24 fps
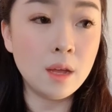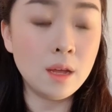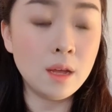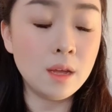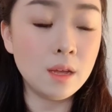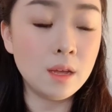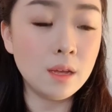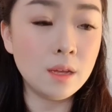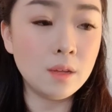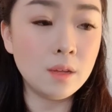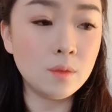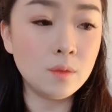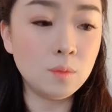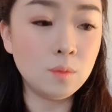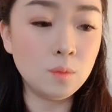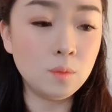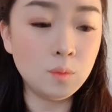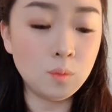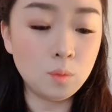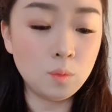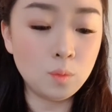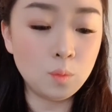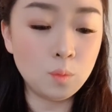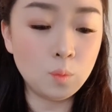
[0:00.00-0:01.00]
uh,
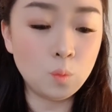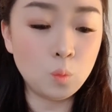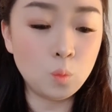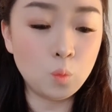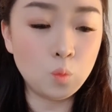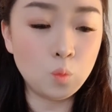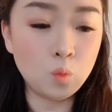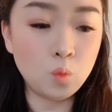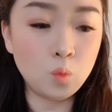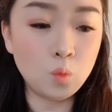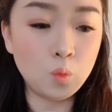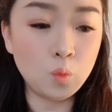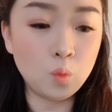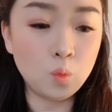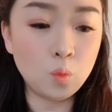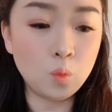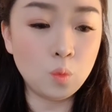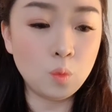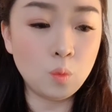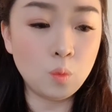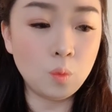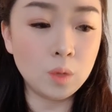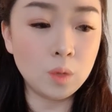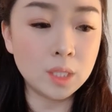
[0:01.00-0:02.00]

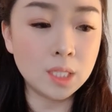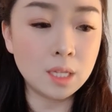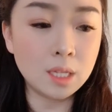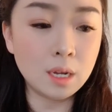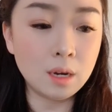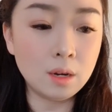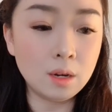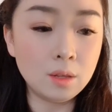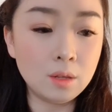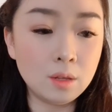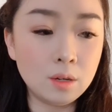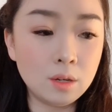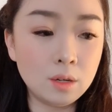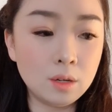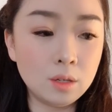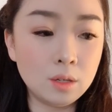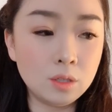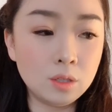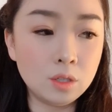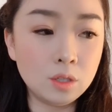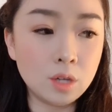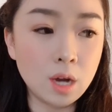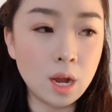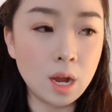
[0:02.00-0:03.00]
what's that other
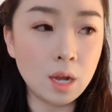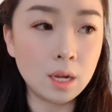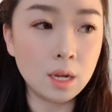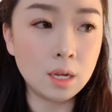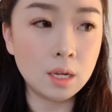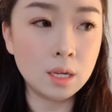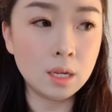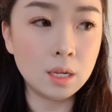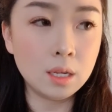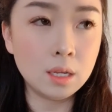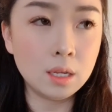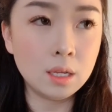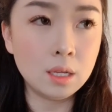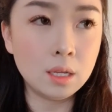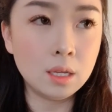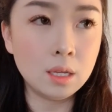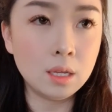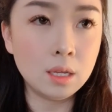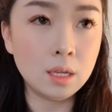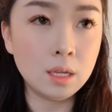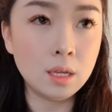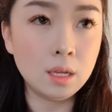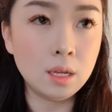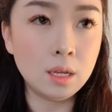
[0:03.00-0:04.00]
track?
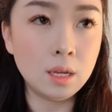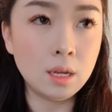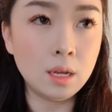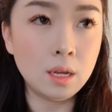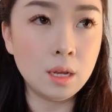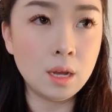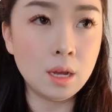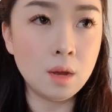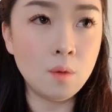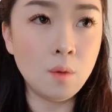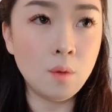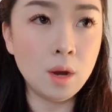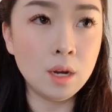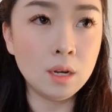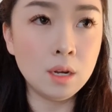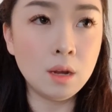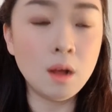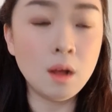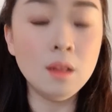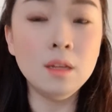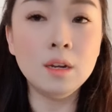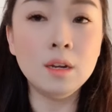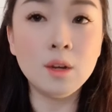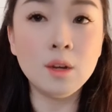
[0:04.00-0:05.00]
I want to
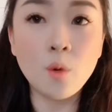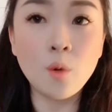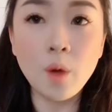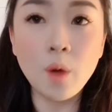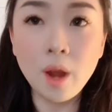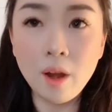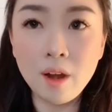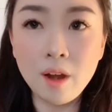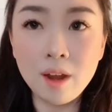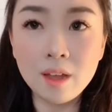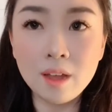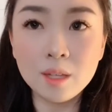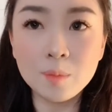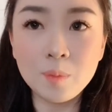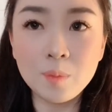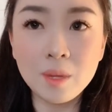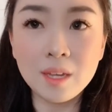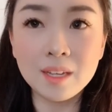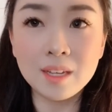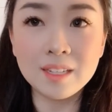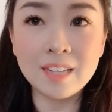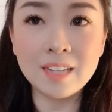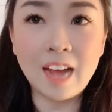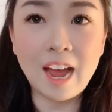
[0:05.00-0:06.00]
call it Aquarius
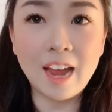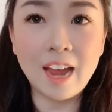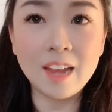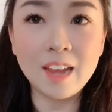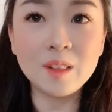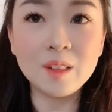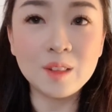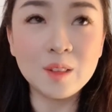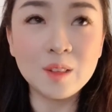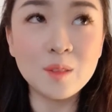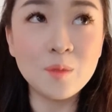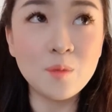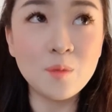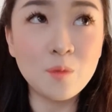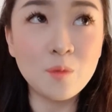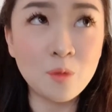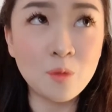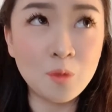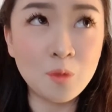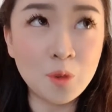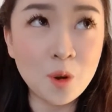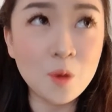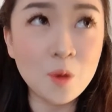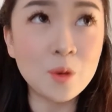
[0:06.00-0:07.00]
because I
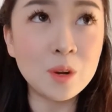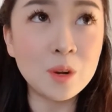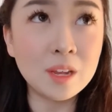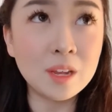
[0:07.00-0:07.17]
wrote